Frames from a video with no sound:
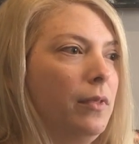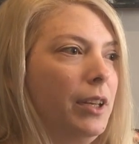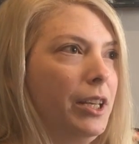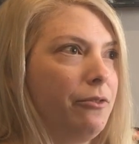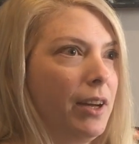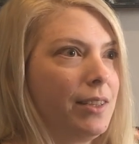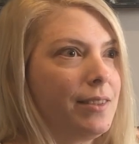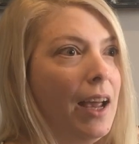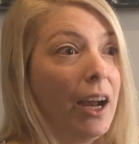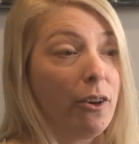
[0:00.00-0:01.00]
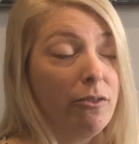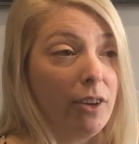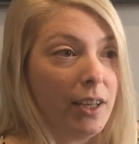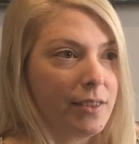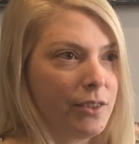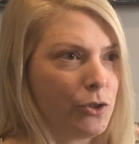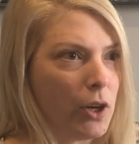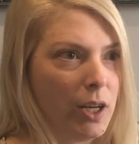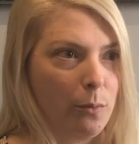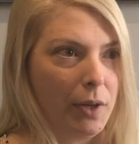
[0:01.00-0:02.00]
If I sacrifice and
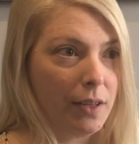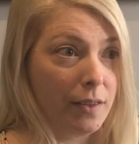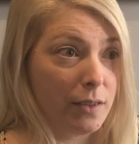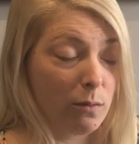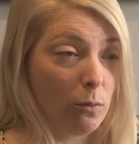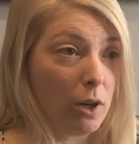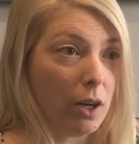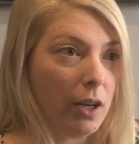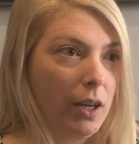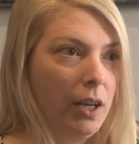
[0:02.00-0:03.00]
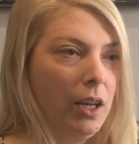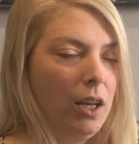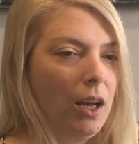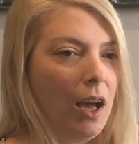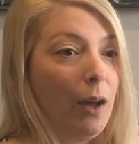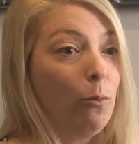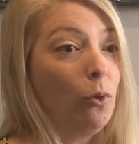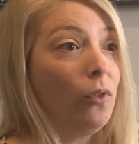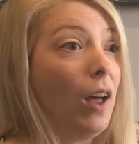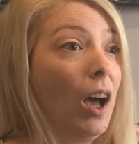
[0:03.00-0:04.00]
try to make this work, I
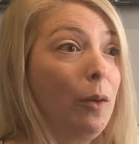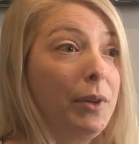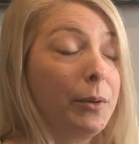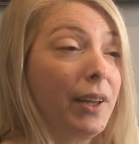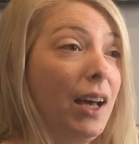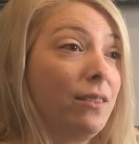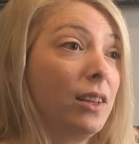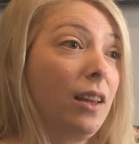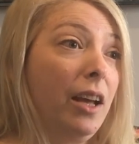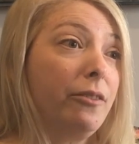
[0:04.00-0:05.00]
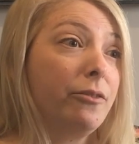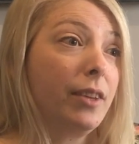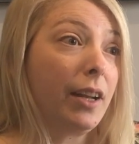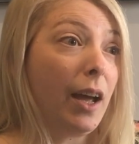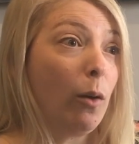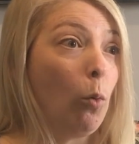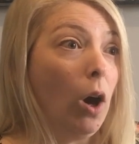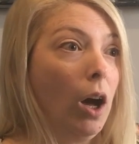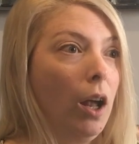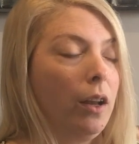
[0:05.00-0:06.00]
will not be able to have the life that I
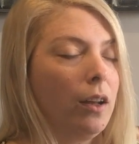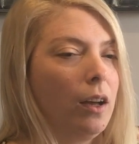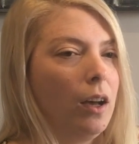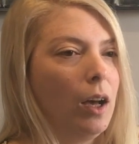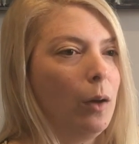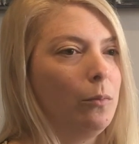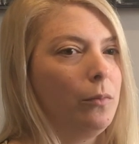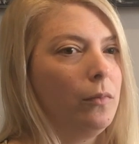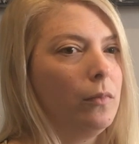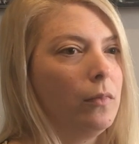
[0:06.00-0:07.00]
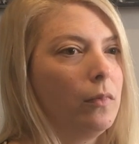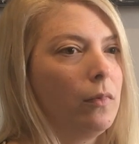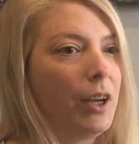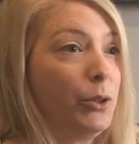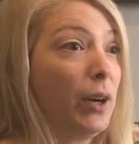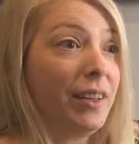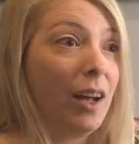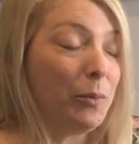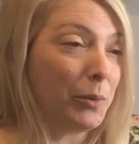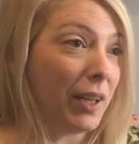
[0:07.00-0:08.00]
want. I knew I'd
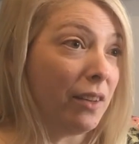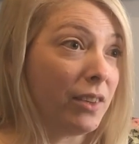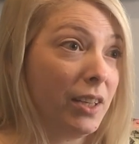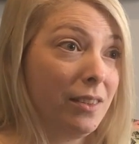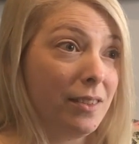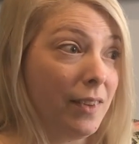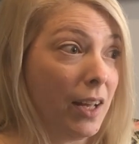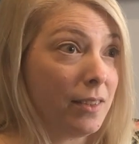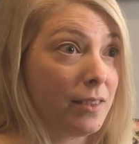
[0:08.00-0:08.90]
not be able to have kids in that